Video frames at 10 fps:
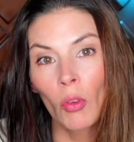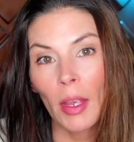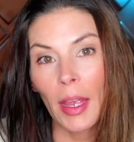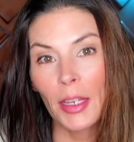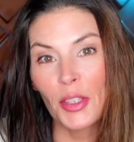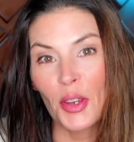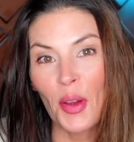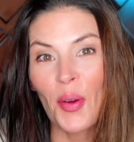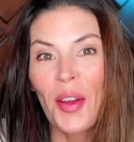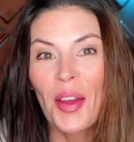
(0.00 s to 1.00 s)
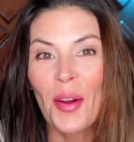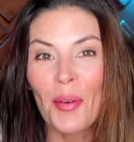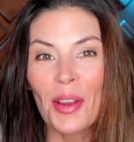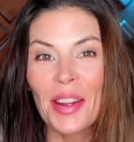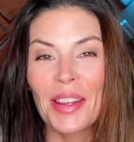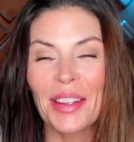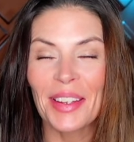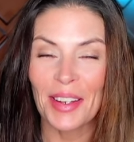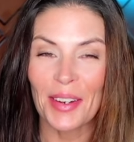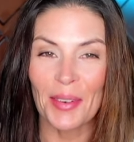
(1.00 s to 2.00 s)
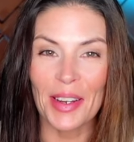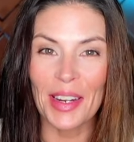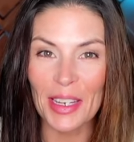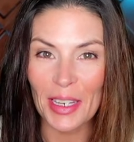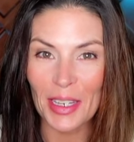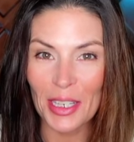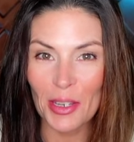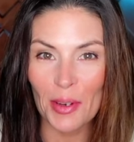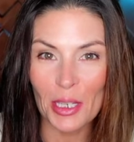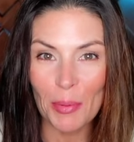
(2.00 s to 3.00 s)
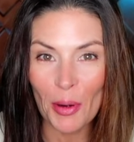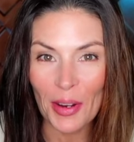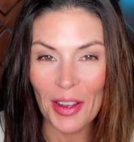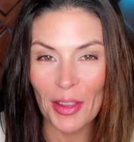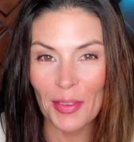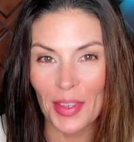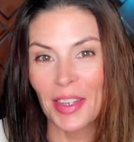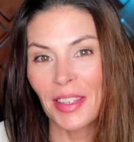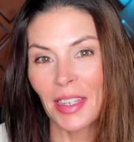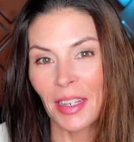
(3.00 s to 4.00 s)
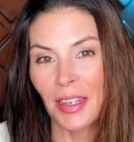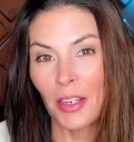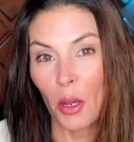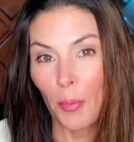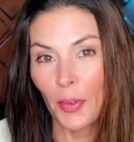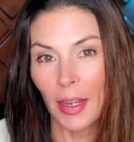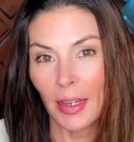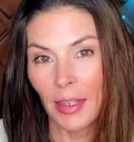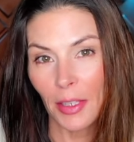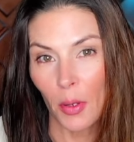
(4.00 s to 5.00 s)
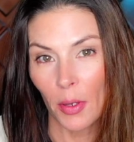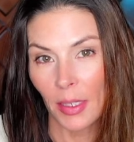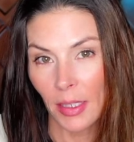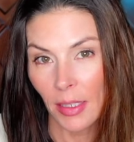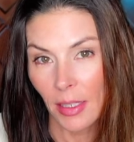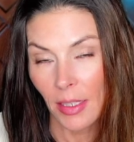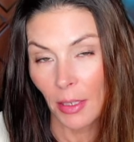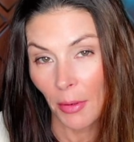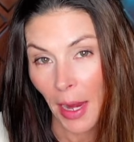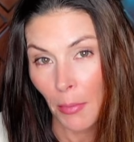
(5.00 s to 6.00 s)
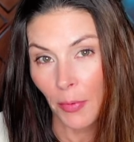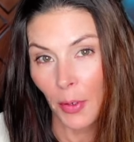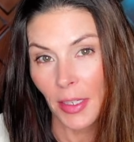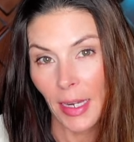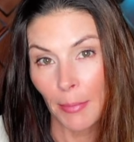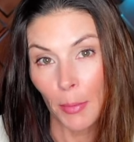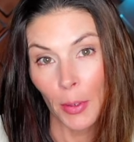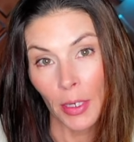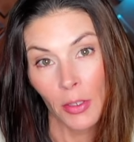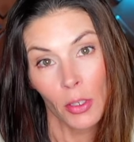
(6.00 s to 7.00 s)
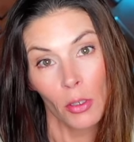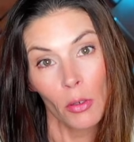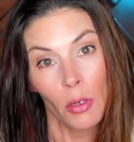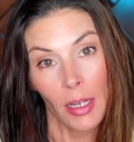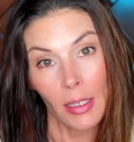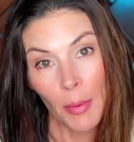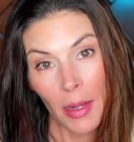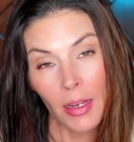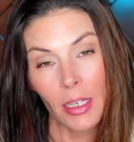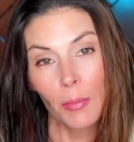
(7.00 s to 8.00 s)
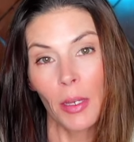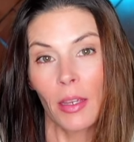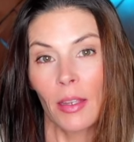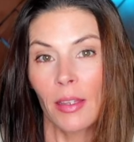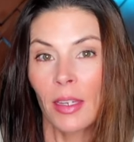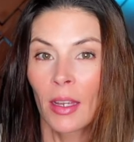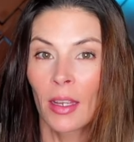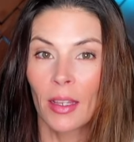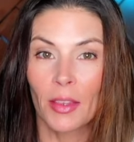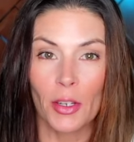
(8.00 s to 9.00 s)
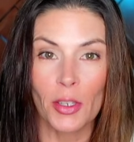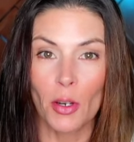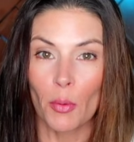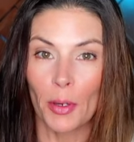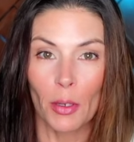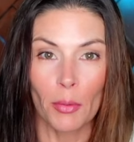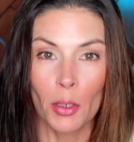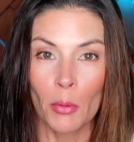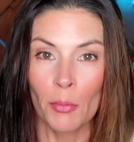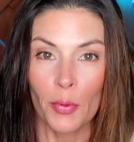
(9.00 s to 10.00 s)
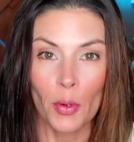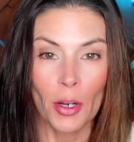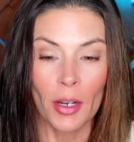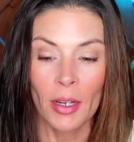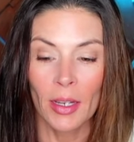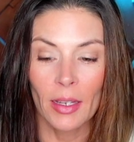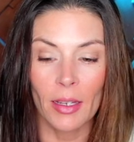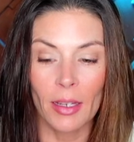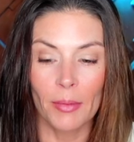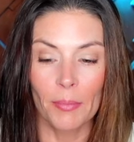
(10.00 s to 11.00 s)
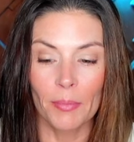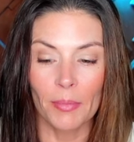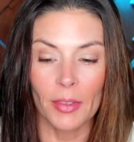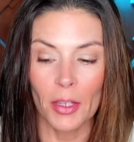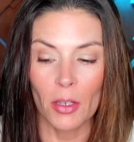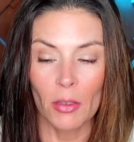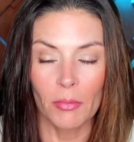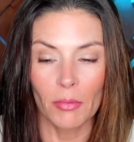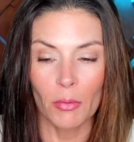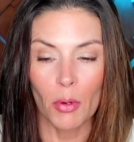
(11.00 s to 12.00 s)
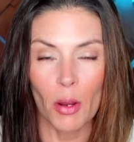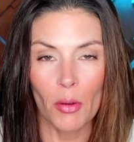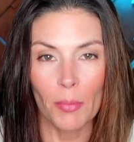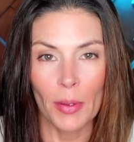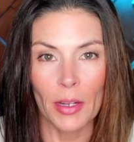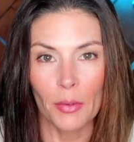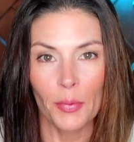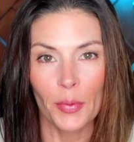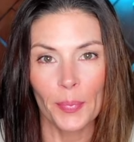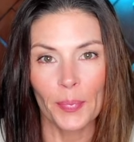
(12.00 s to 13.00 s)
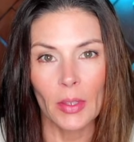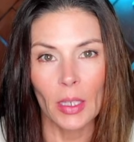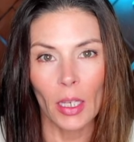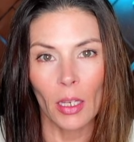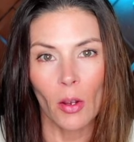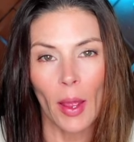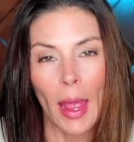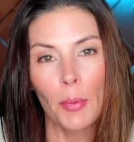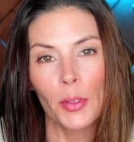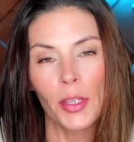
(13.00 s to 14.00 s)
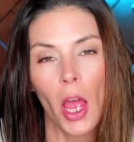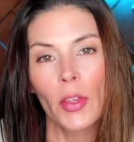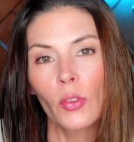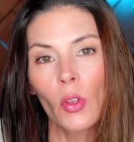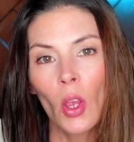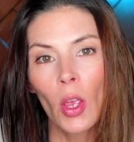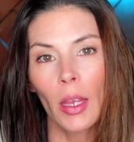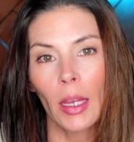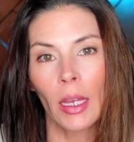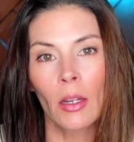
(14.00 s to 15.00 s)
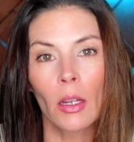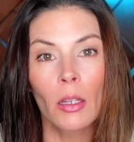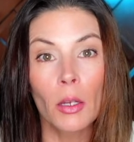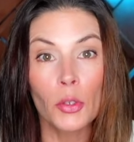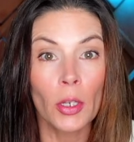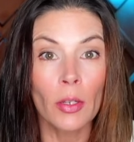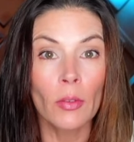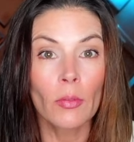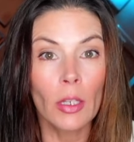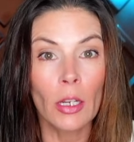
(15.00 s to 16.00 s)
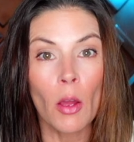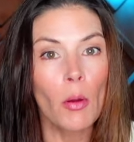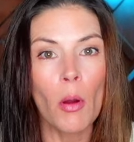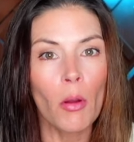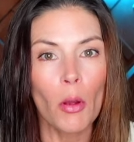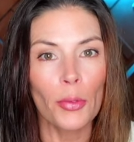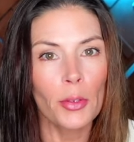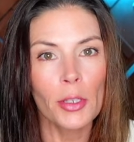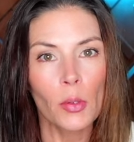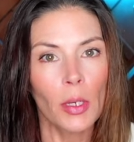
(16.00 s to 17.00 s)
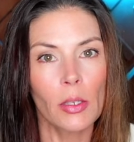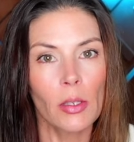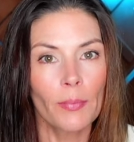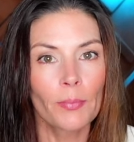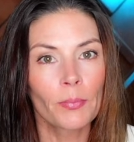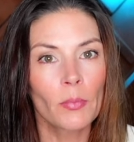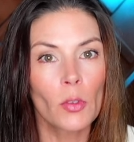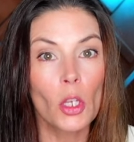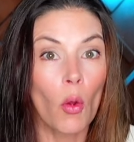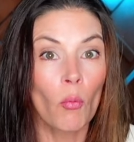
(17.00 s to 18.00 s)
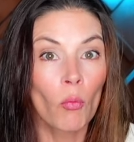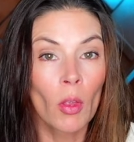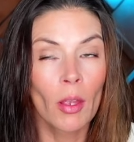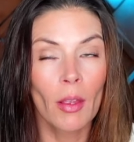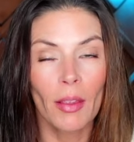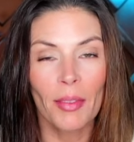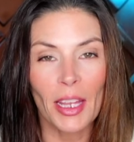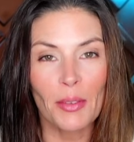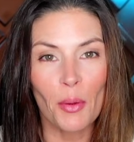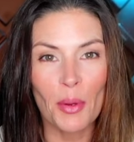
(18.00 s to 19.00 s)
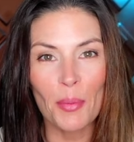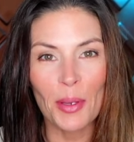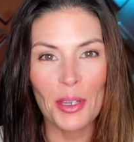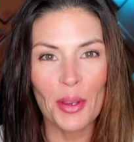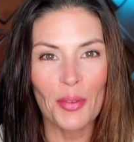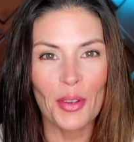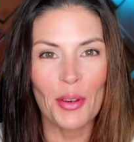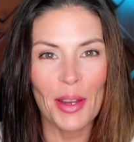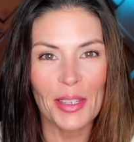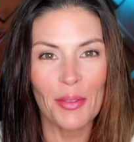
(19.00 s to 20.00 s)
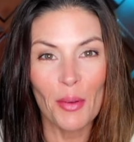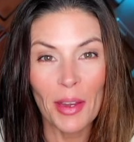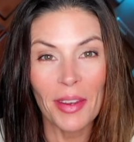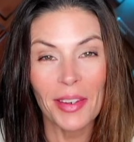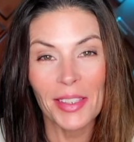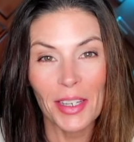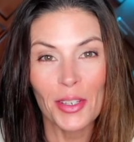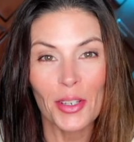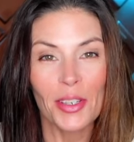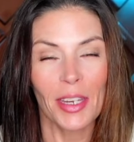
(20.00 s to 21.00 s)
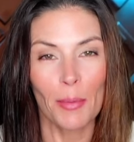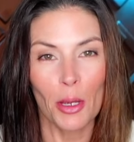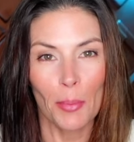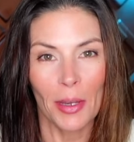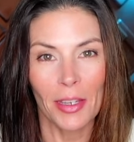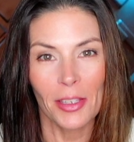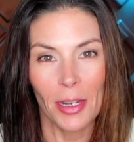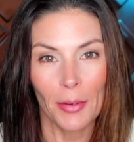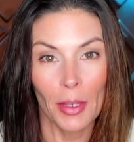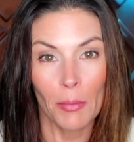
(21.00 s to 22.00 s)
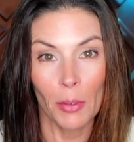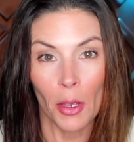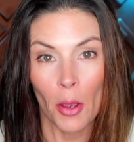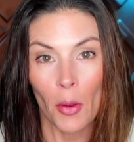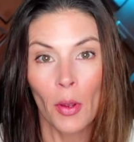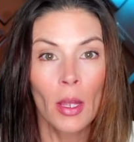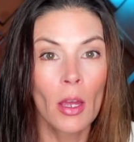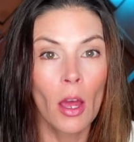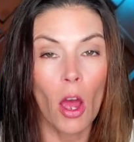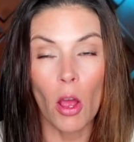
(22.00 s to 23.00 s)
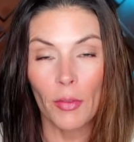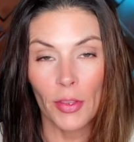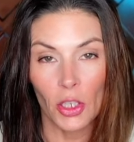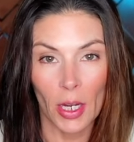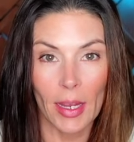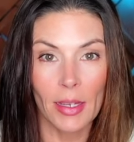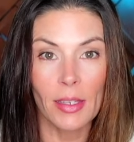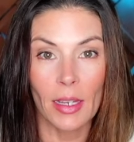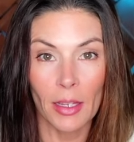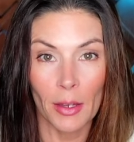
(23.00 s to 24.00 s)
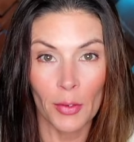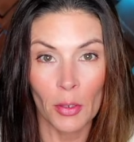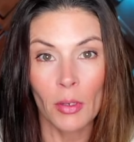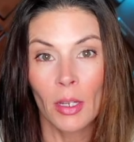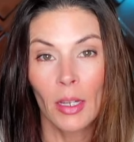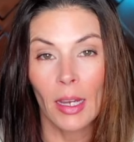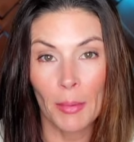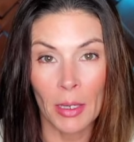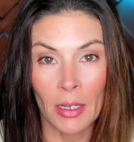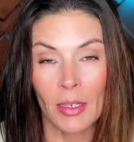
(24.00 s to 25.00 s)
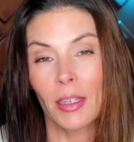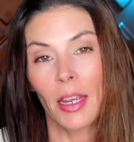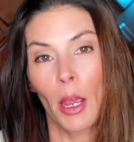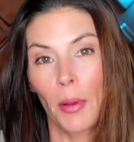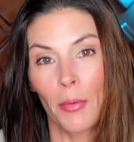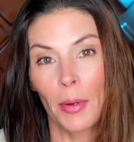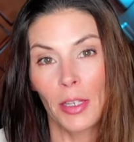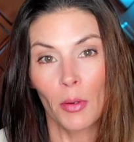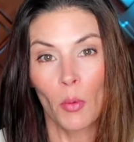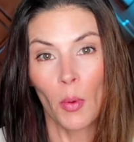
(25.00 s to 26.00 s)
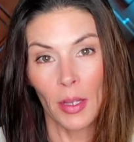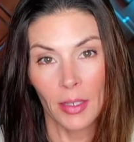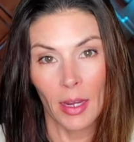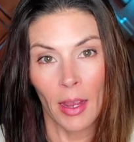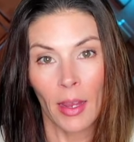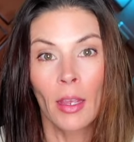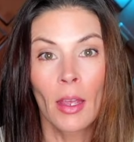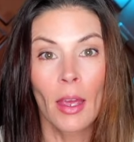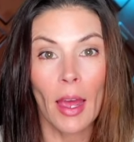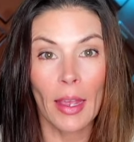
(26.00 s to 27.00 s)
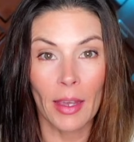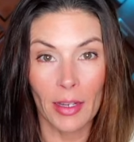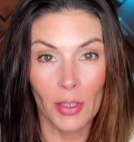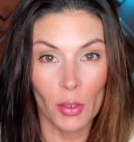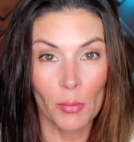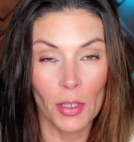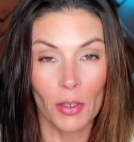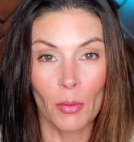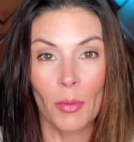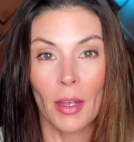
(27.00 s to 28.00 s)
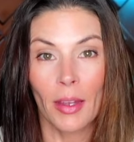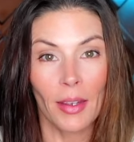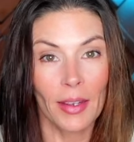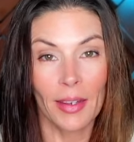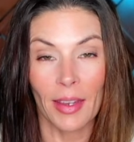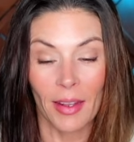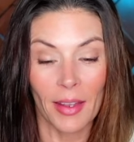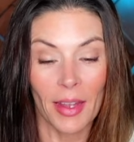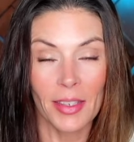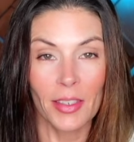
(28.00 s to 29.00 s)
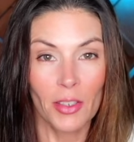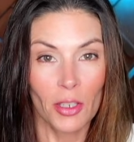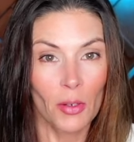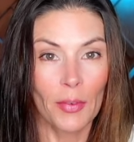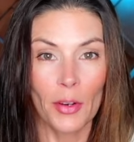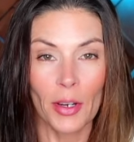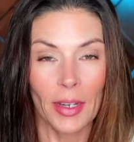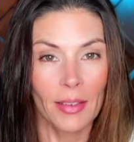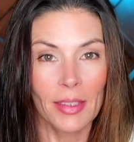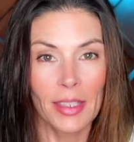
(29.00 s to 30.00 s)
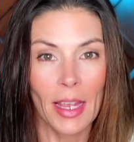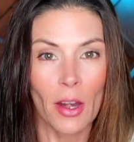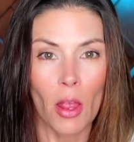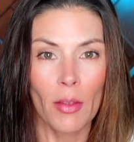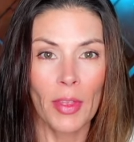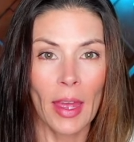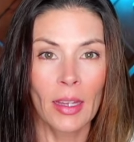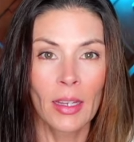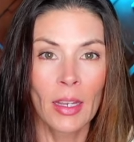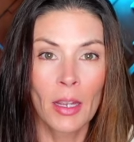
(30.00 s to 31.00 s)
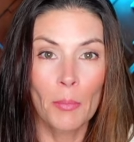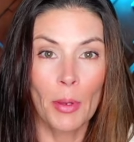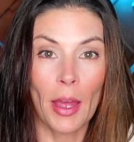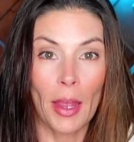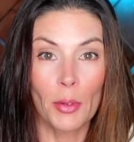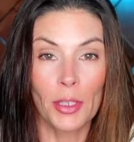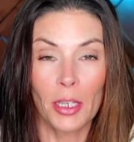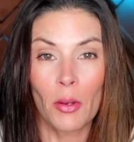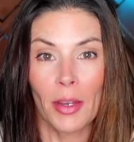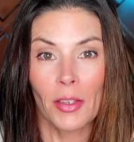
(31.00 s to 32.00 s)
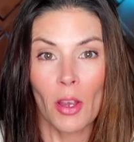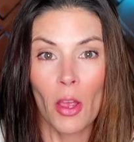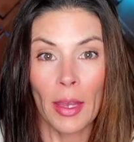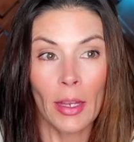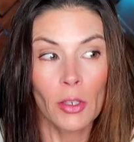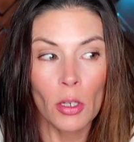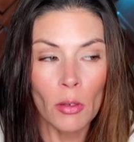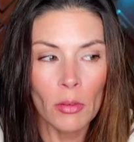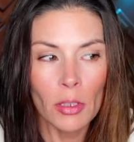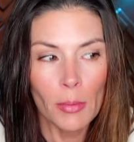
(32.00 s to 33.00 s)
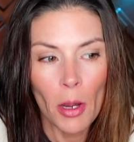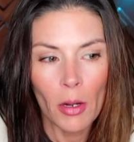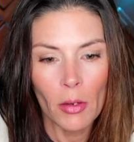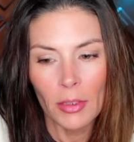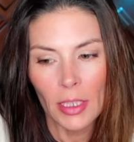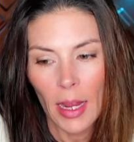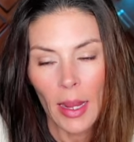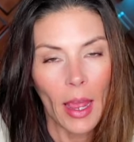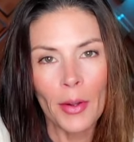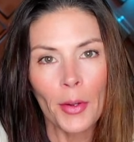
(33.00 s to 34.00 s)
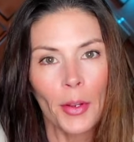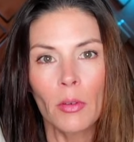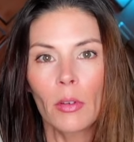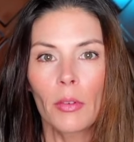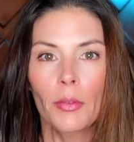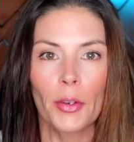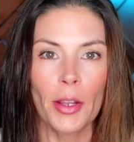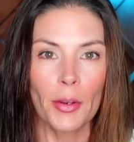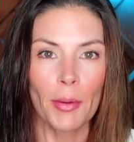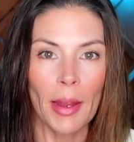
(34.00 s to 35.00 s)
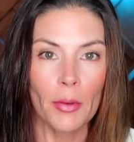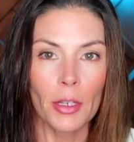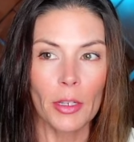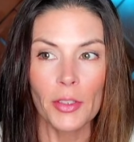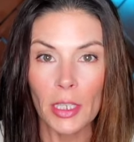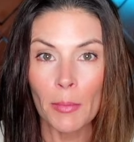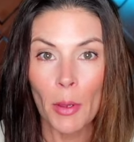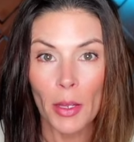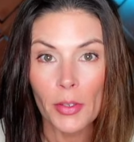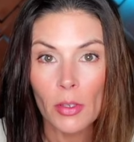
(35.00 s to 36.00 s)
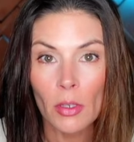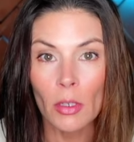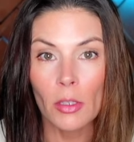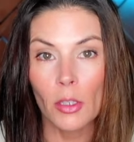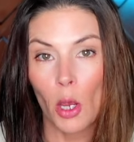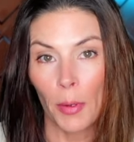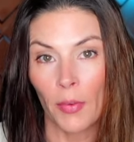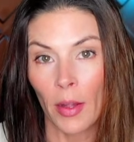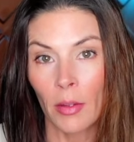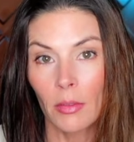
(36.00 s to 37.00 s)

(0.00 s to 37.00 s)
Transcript: And so we're going to we're going to continue exploring all of this and hopefully i get this whole consistency right before it's time to put into cosmetics because there's no real room for a little rogue bit of you know applesauce in a lotion you know it won't go through the squeeze so that's what we will be doing for the rest of the week. Sudsers, tell me your opinions on everything below, all of the jazz. I love you. I mean it. I hope everybody's doing well today. I got a Zoom Zoom. Uh, got lots to do. I've already said all of that, but I will see you guys all again soon, tomorrow, today, I don't know, for another round of sea moss. Soapy fun.